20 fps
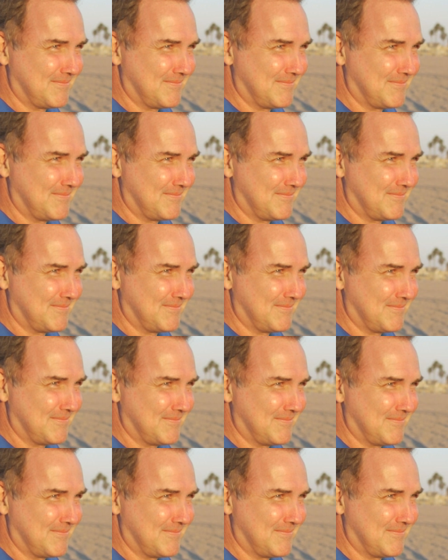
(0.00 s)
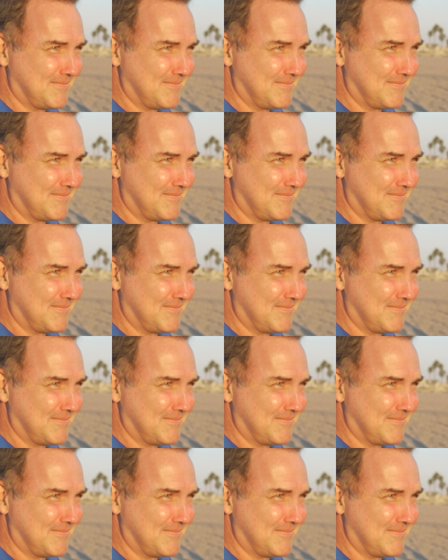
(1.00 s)

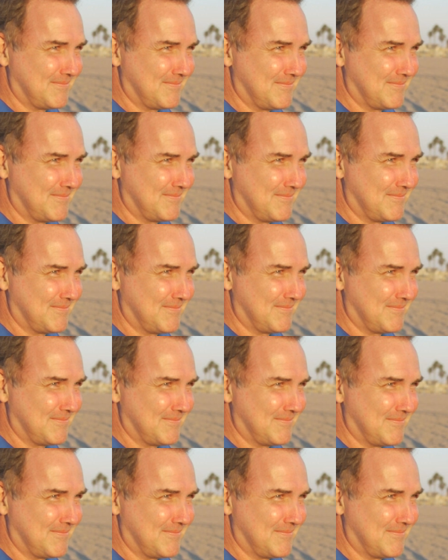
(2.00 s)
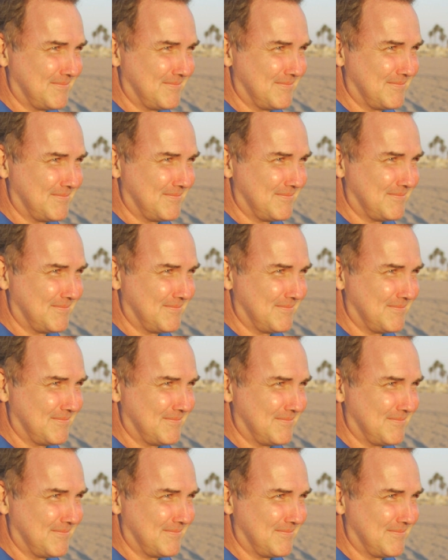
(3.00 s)

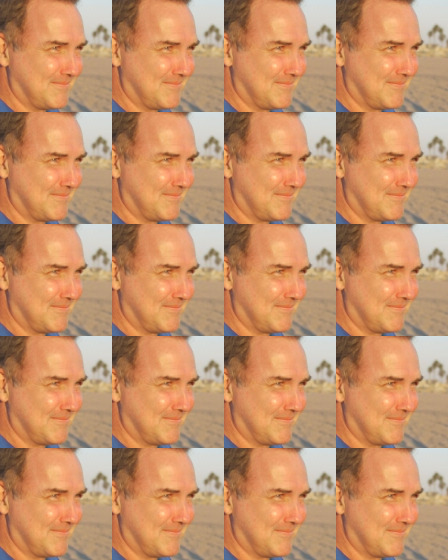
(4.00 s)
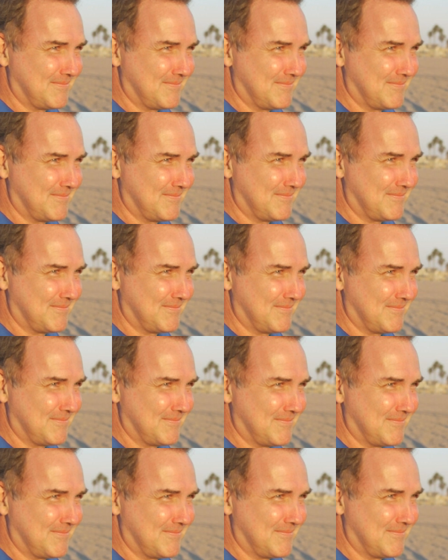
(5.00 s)

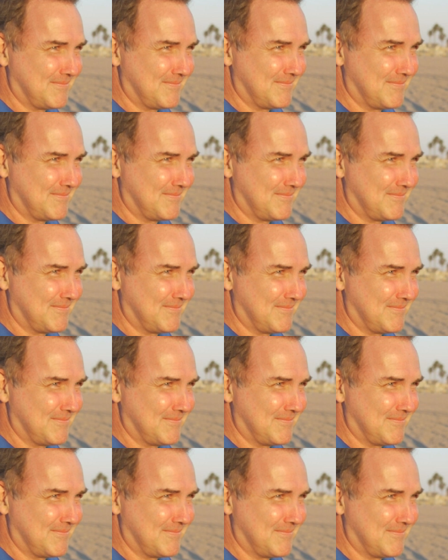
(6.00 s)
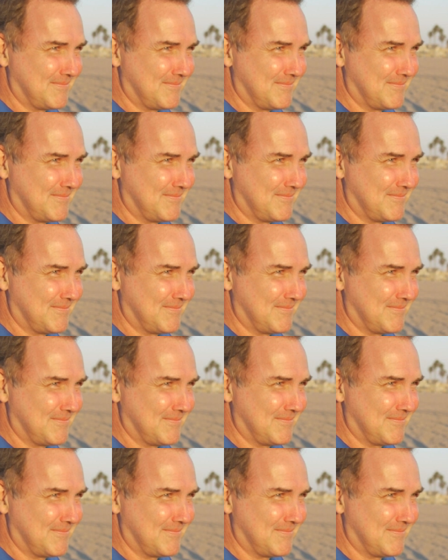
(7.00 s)
This person isn't speaking.